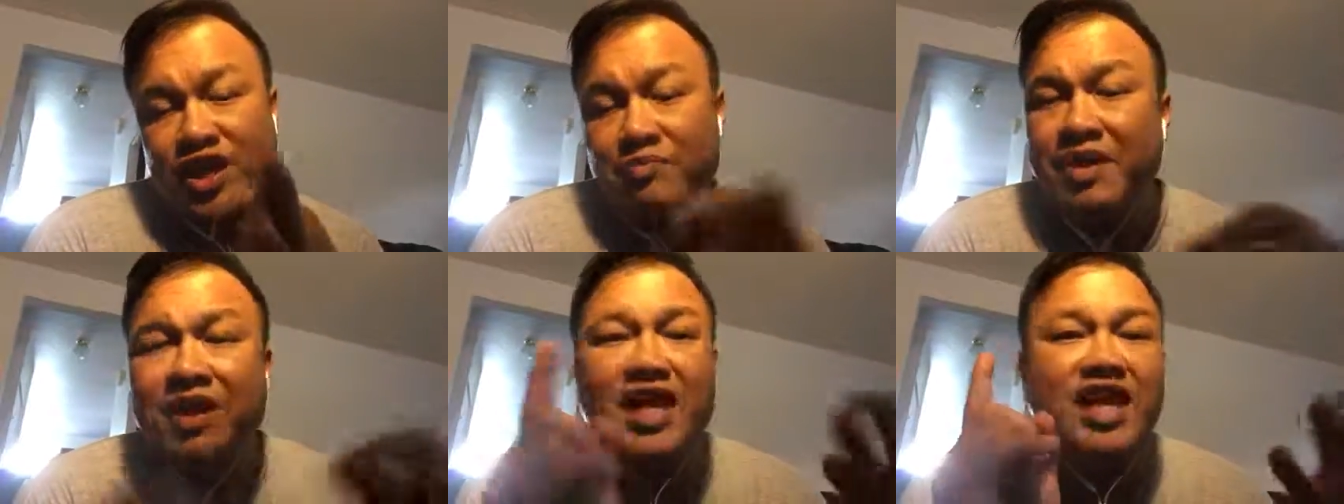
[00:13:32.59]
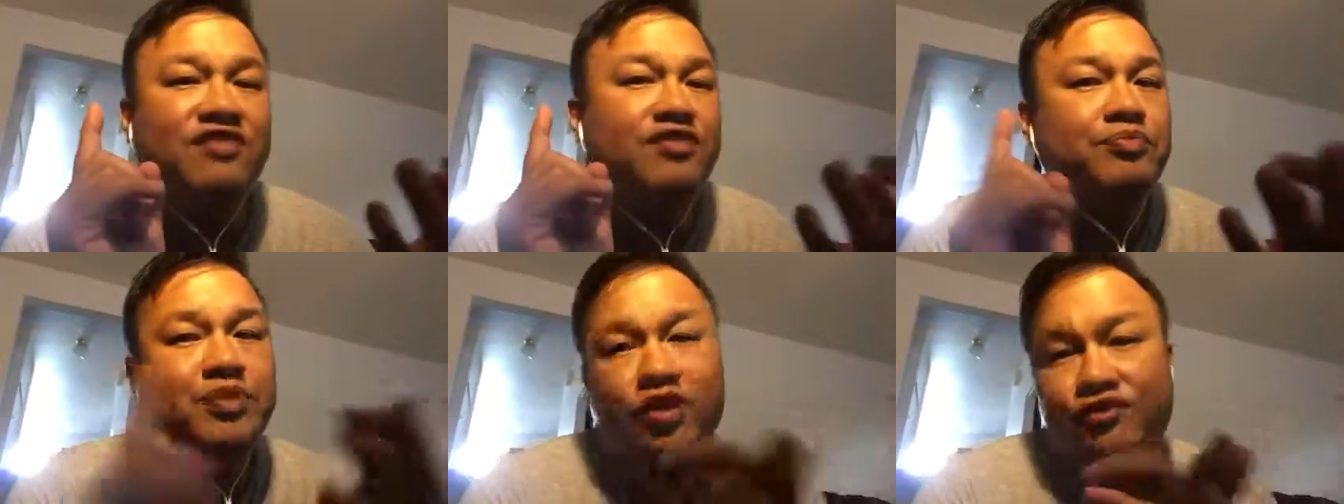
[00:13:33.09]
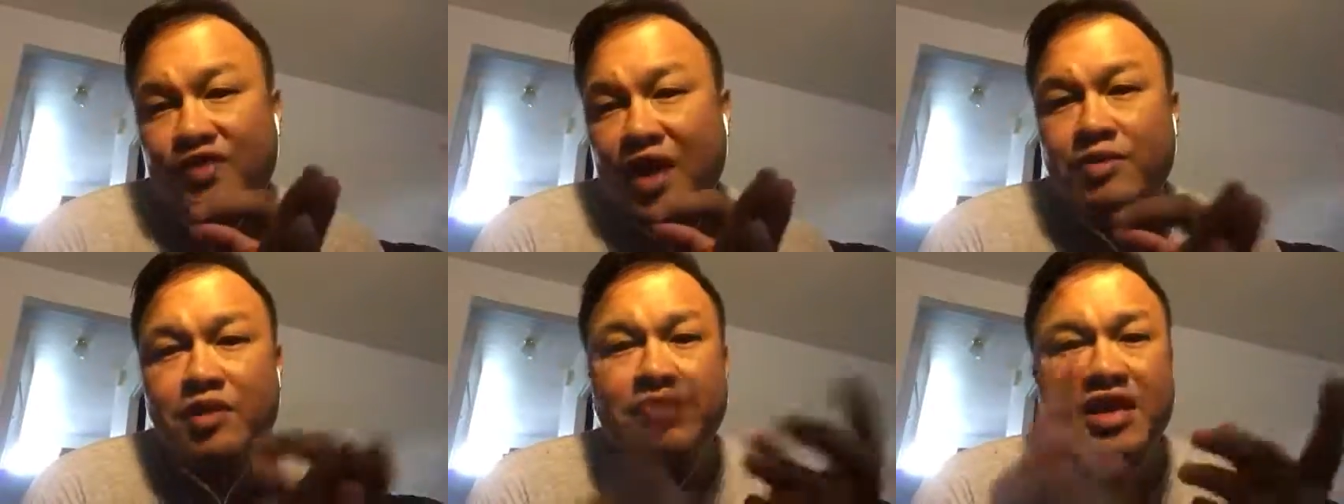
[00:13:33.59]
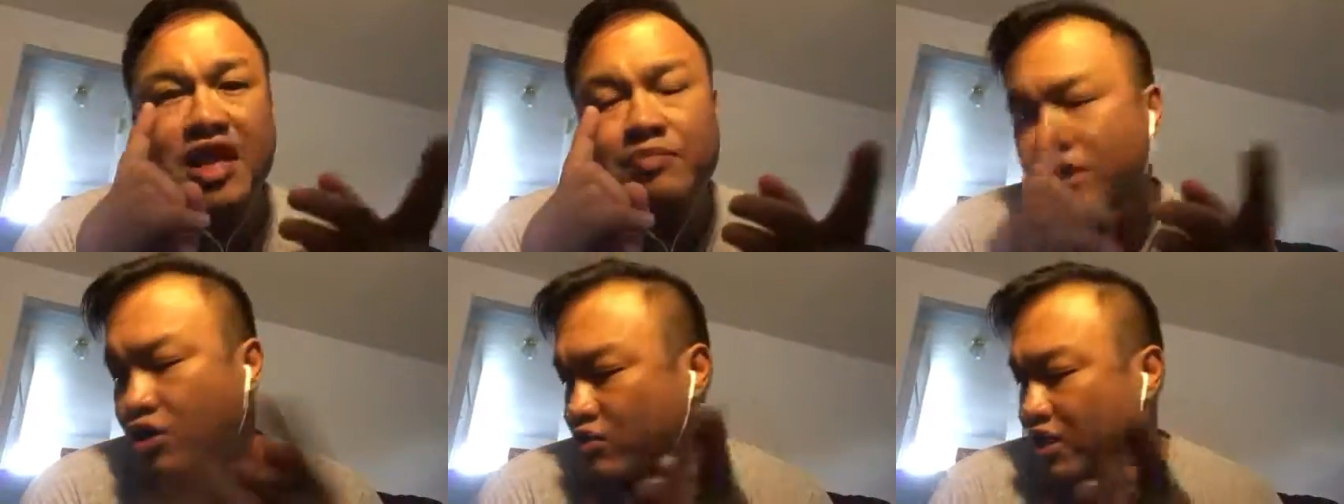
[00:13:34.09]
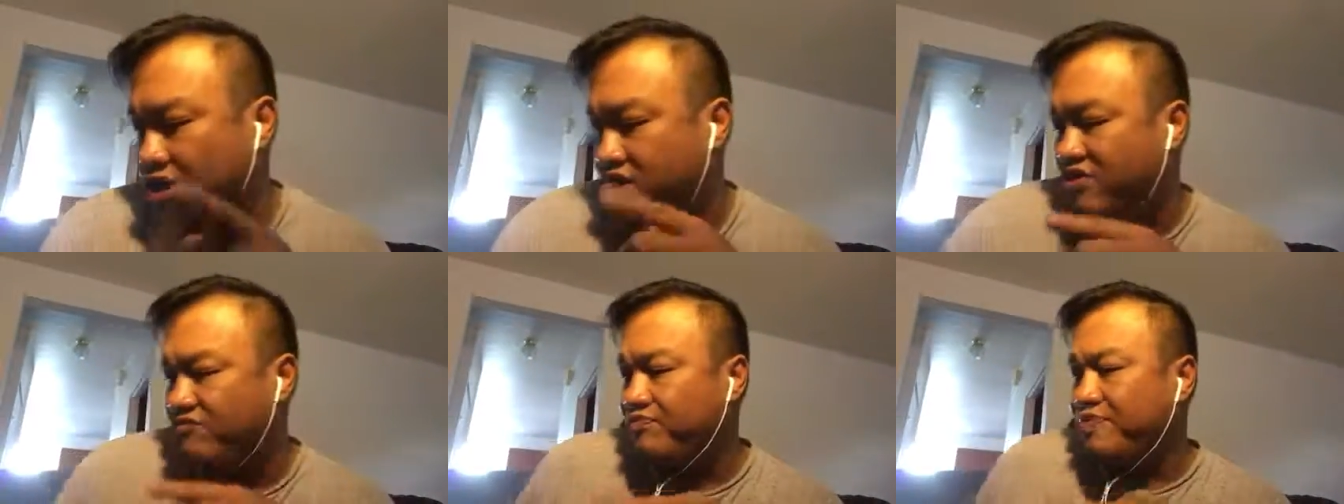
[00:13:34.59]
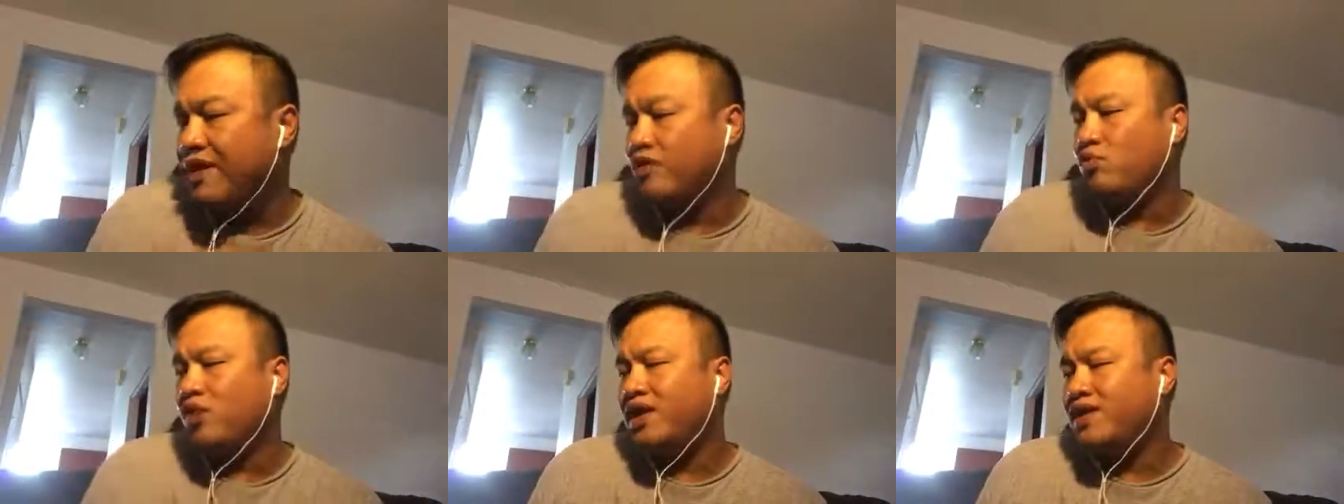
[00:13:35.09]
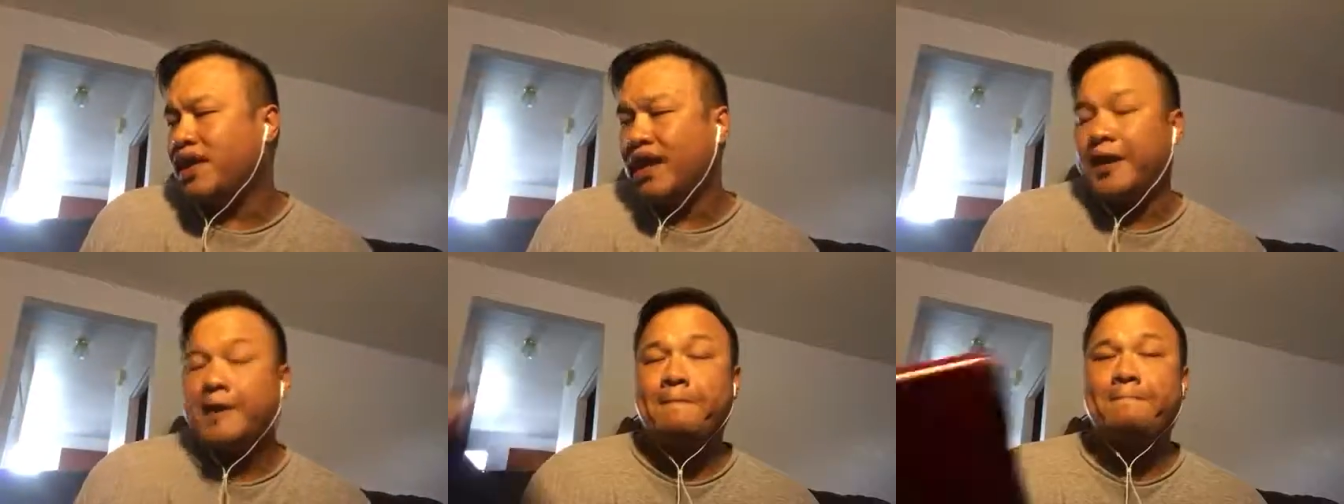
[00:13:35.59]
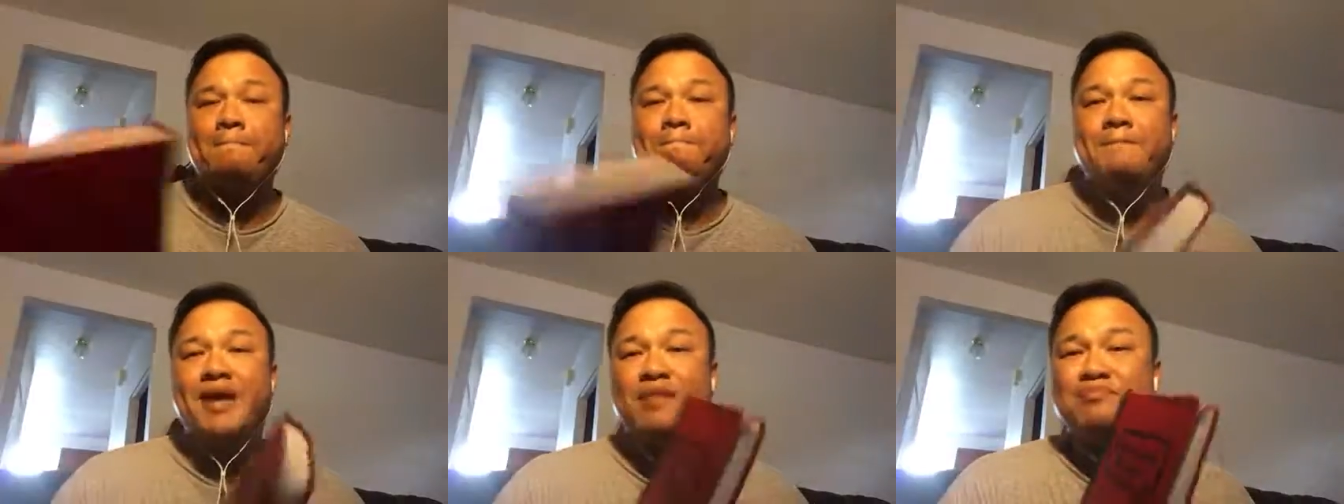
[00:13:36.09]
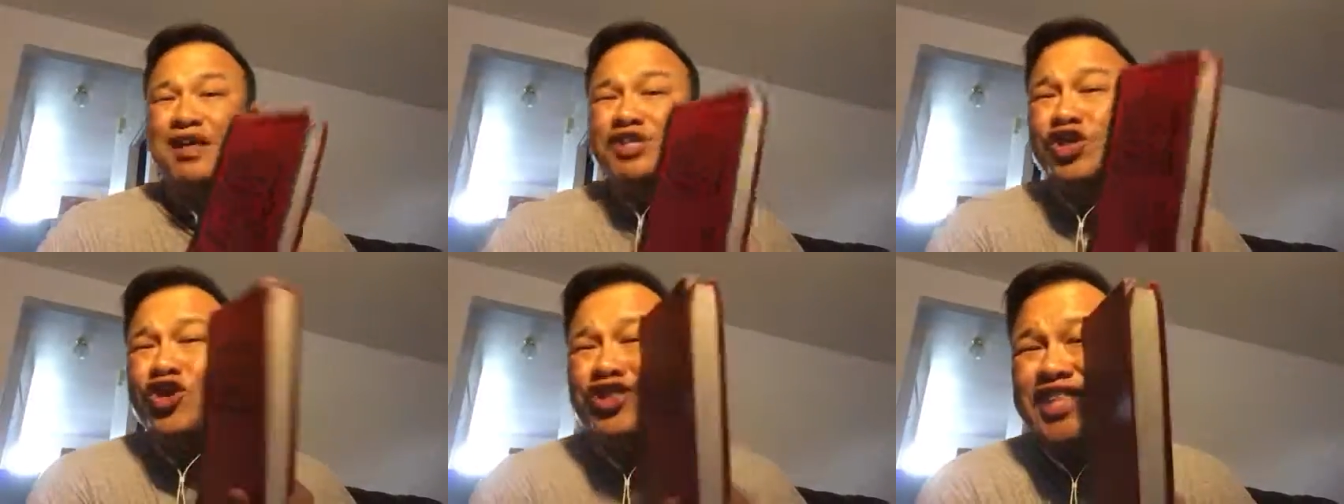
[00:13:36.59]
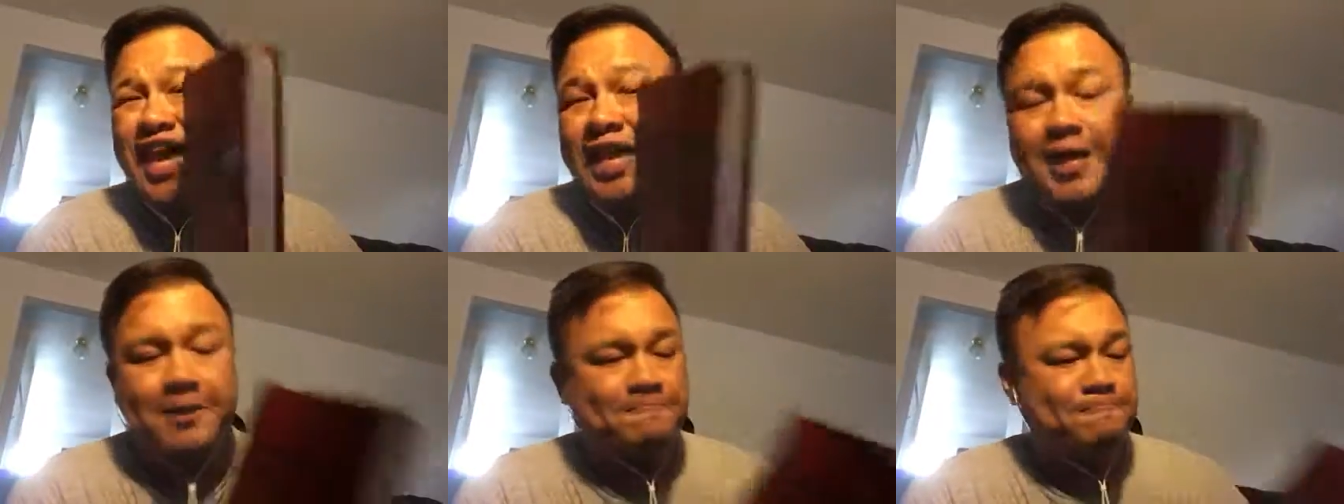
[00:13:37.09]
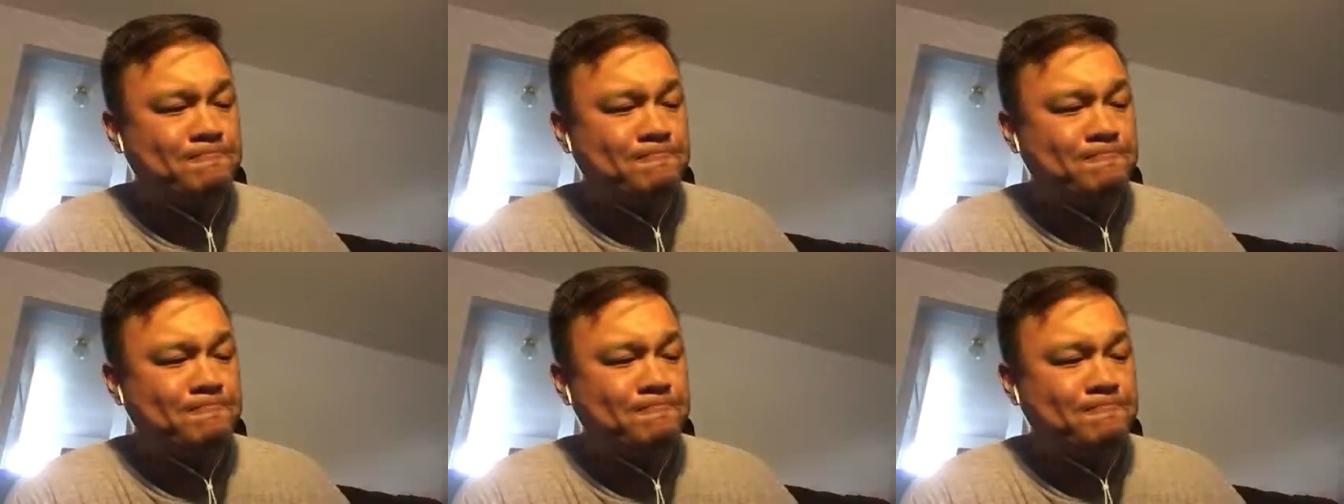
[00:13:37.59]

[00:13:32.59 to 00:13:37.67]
it may not even be your family, it may not be your relative, but one day, and make sure you date it.